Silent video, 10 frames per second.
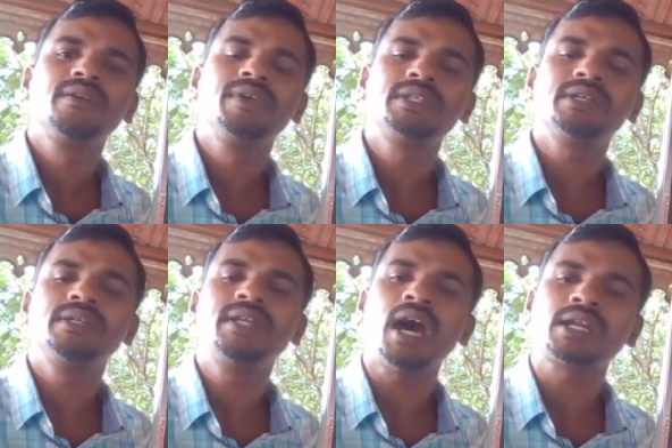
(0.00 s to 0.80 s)

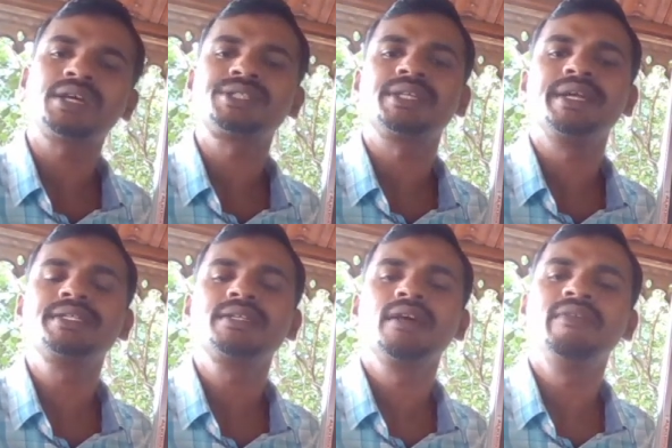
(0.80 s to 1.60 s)
with darker
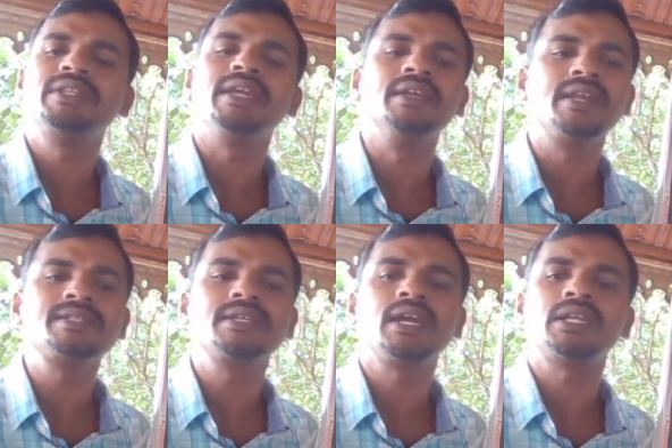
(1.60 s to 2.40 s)
shades with
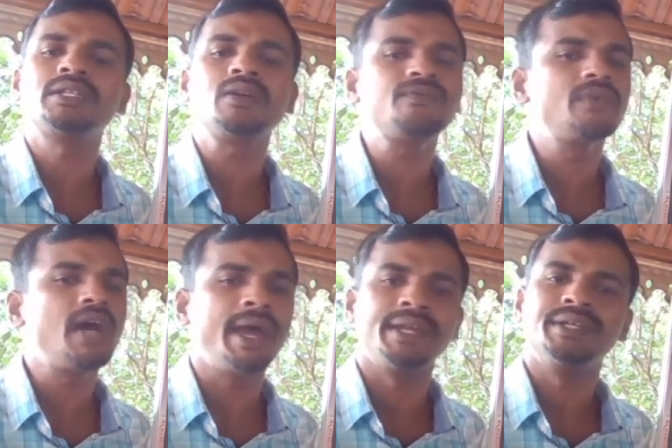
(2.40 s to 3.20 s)
increasing content of
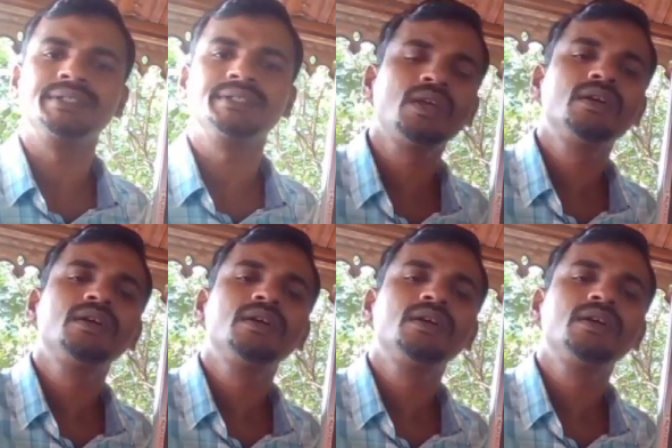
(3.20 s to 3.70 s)
iron.